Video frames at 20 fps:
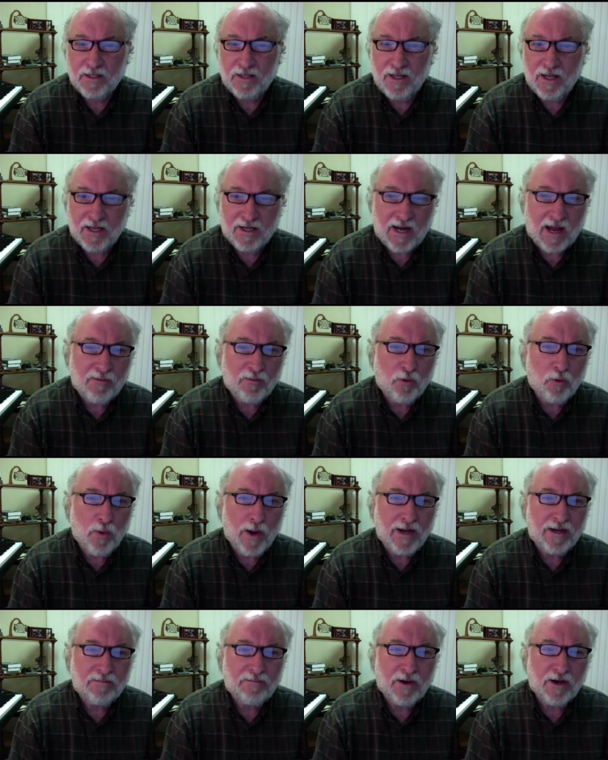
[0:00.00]
And I will
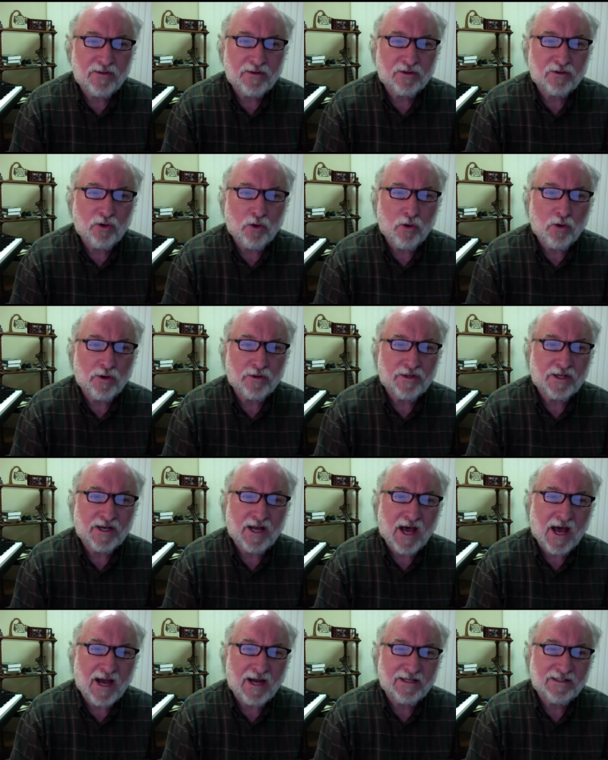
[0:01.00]
wait upon the Lord that
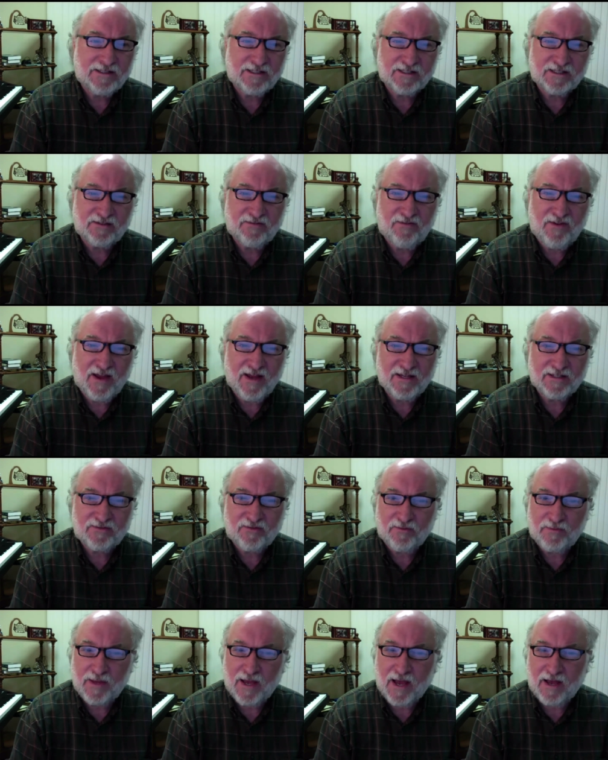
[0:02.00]
hides his face
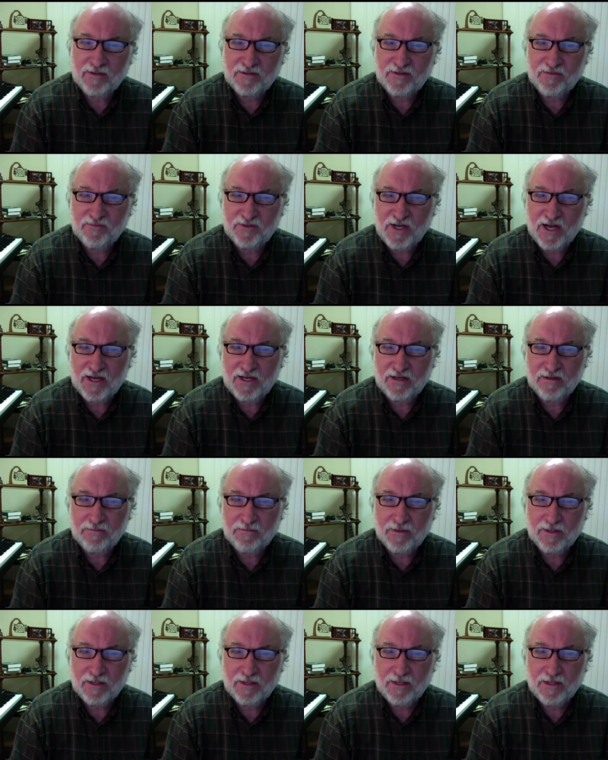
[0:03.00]
from the house of Jacob,
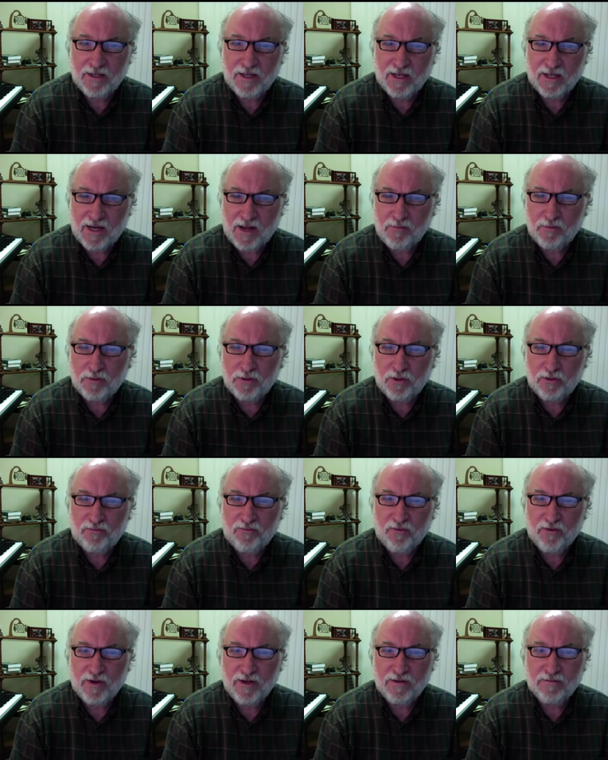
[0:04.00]
and I will look
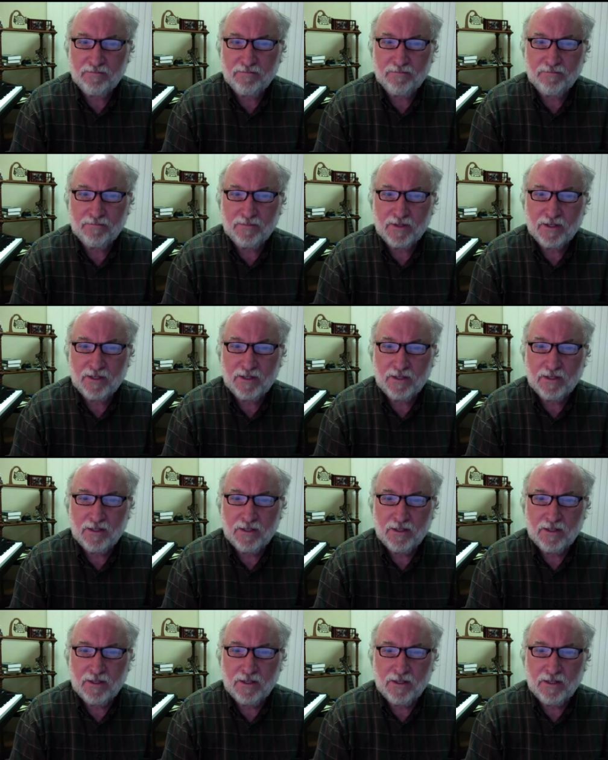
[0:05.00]
for him.
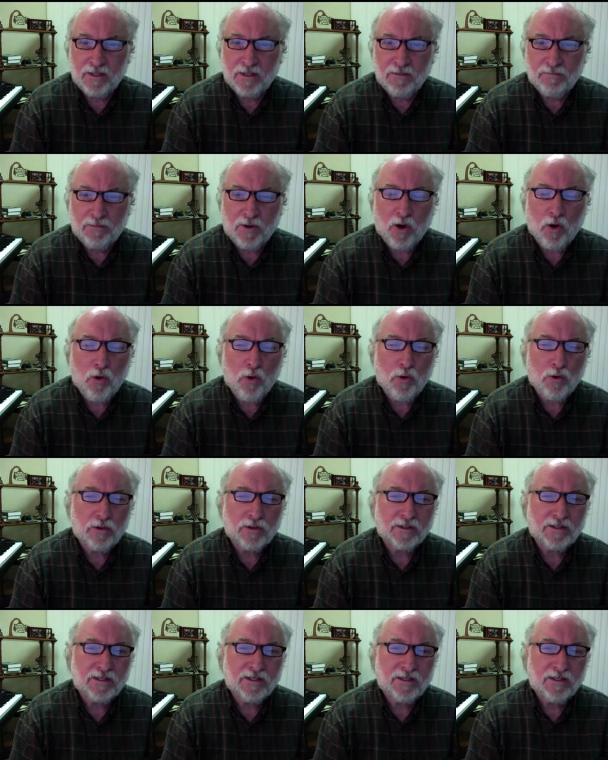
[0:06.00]

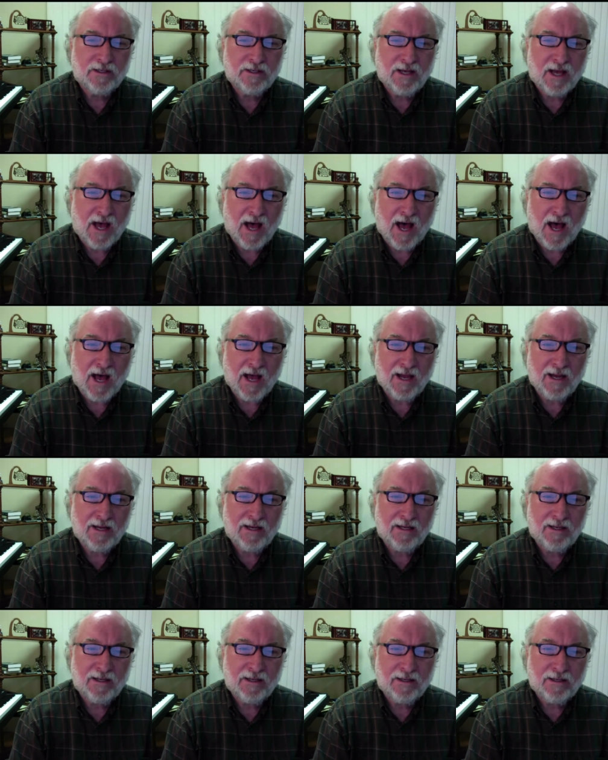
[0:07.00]
Behold,
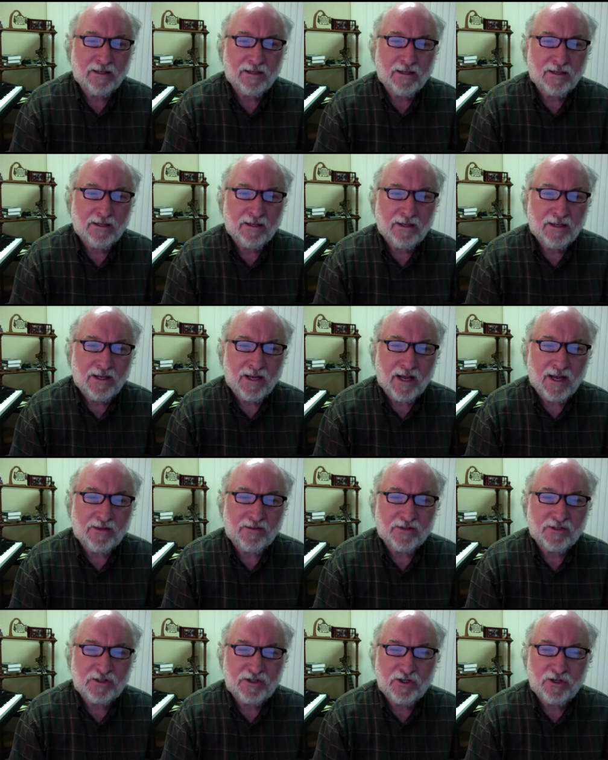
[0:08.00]
I and
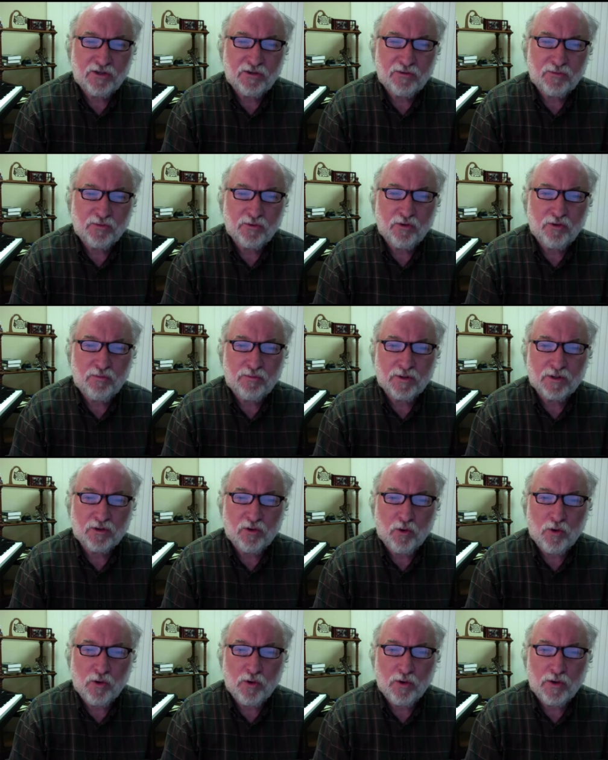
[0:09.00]
the children whom the
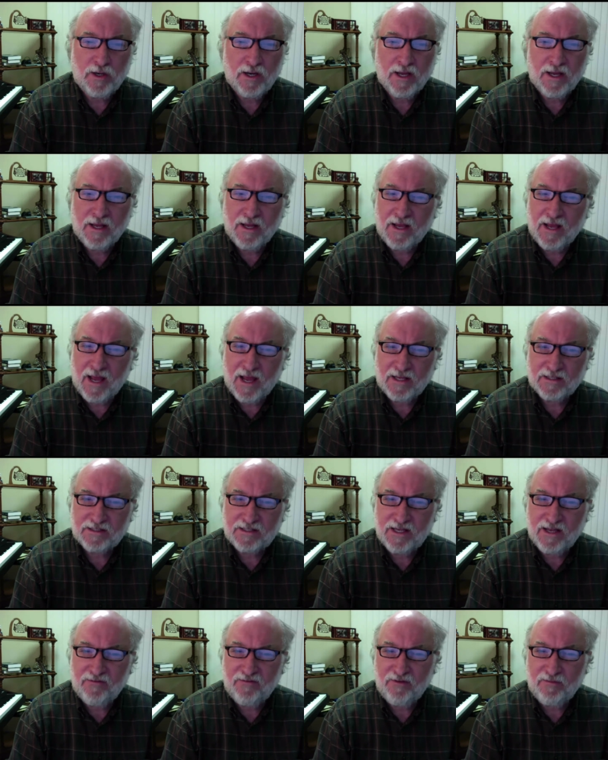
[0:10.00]
Lord has
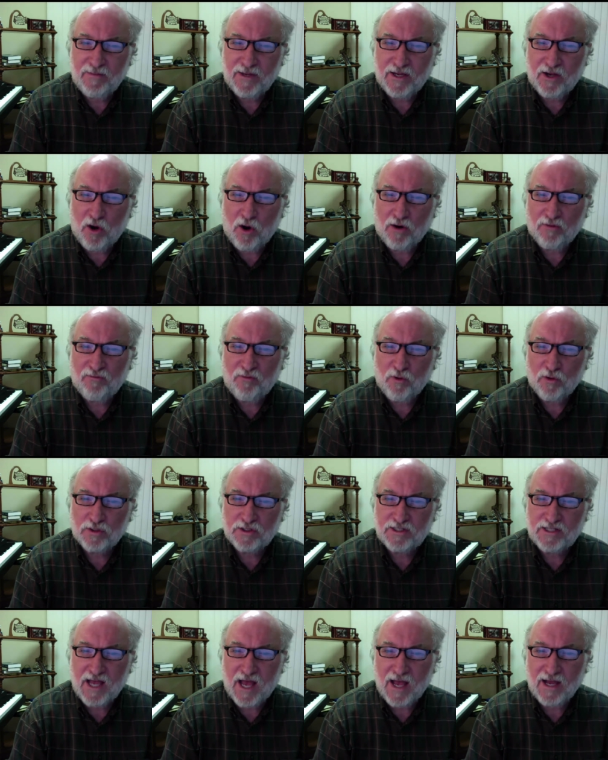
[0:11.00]
given me are for
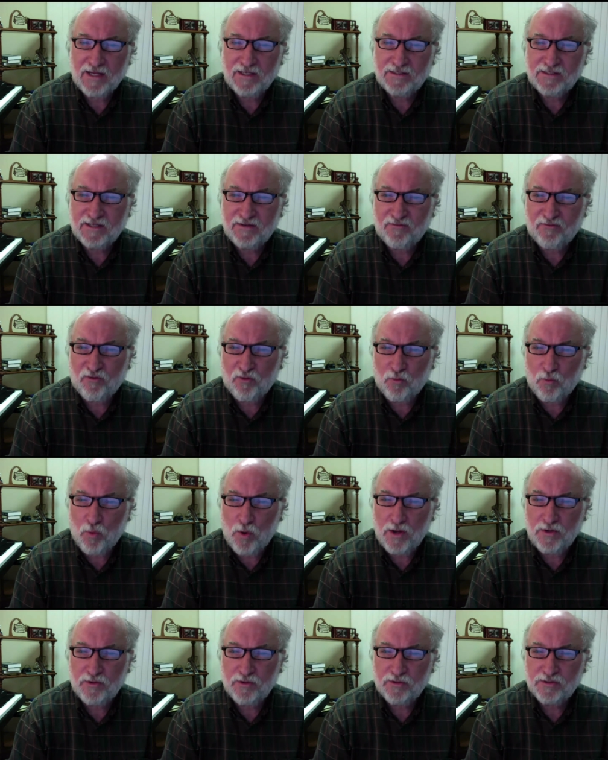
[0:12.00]
signs and for
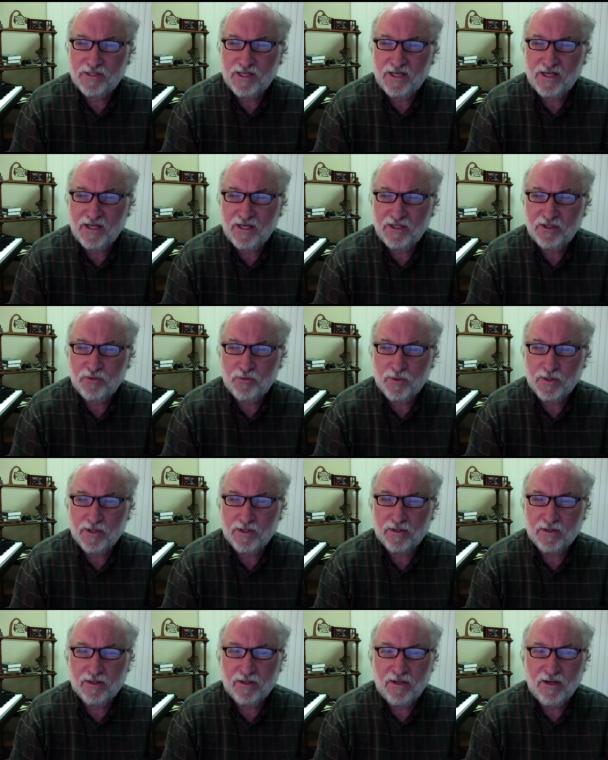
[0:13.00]
wonders in
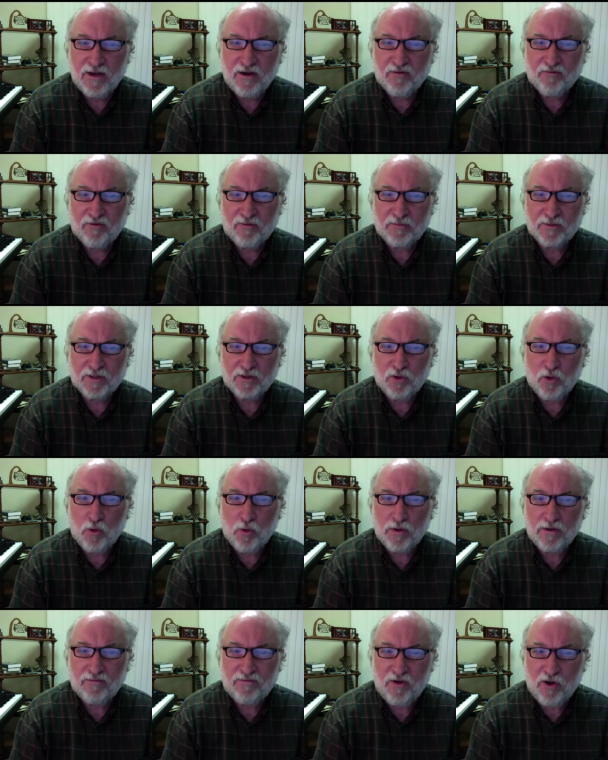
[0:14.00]
Israel from the
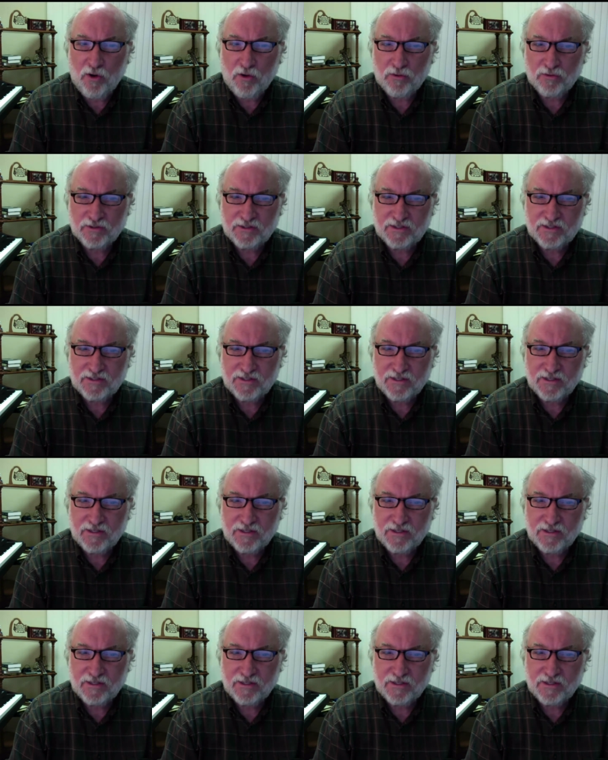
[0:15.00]
Lord of hosts